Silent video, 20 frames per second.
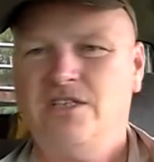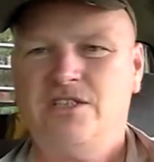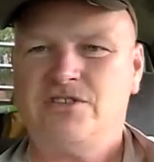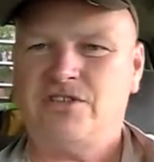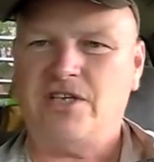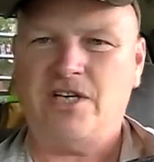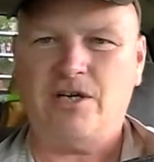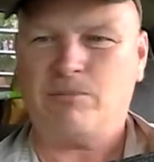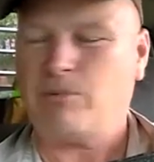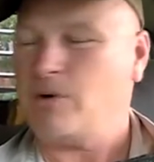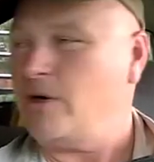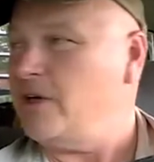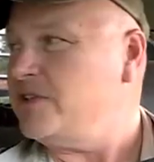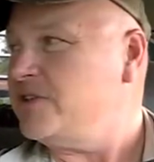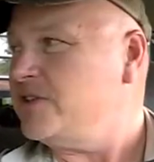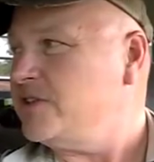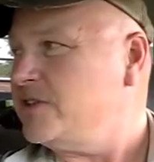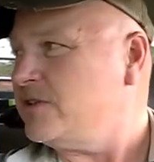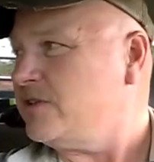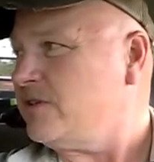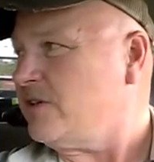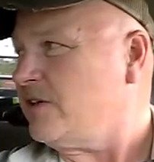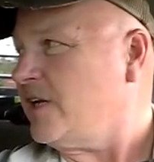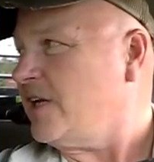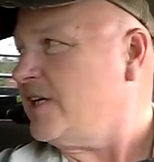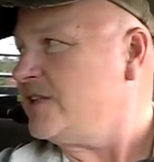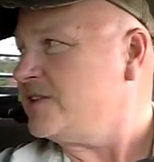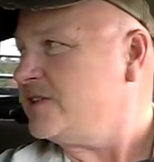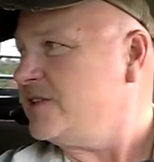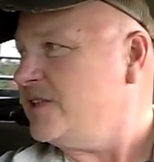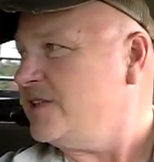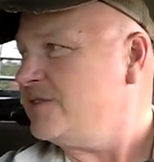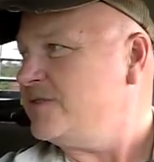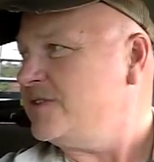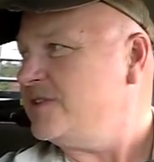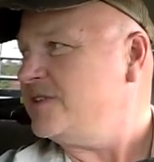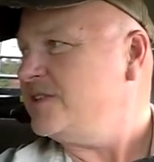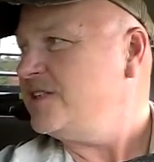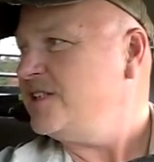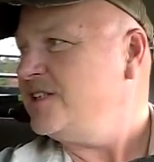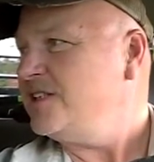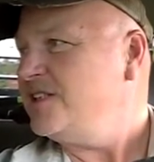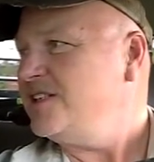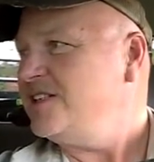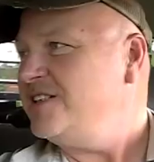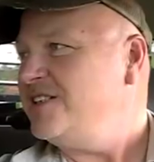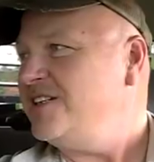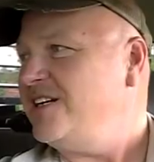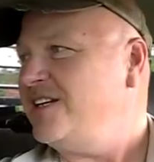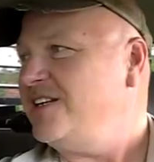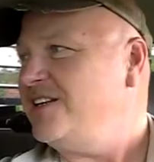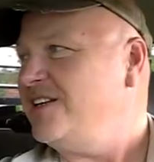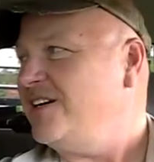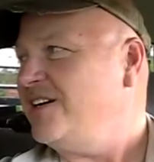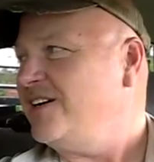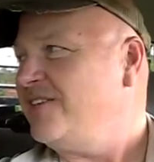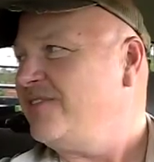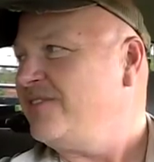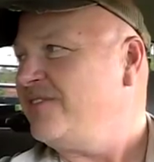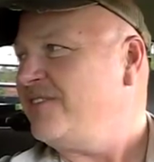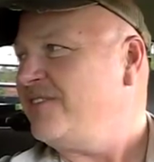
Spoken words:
sale prices and all that stuff. And